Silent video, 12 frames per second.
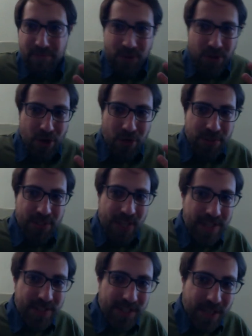you know,
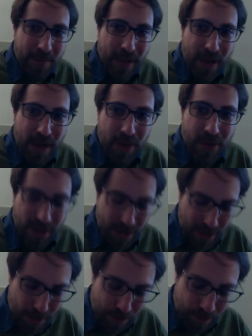discussing about
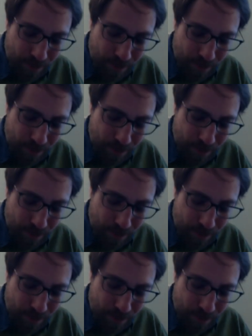um,